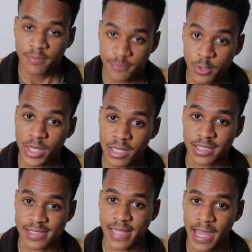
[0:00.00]
For real
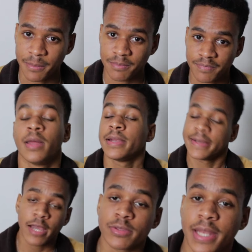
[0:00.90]
this time.
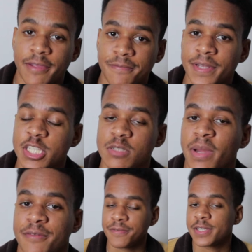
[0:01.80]
Now that I finished
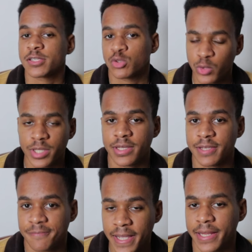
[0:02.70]
my first 3D
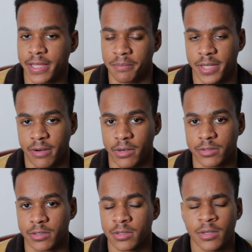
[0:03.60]
fighting game
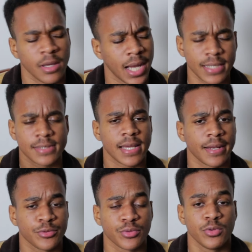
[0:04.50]
character, I
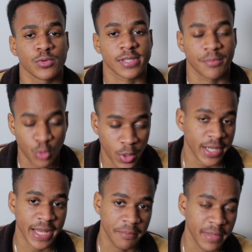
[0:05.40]
decided to do some quick
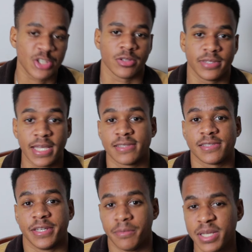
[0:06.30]
animation tests
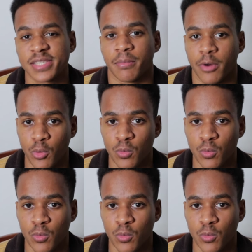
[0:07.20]
in Mixamo.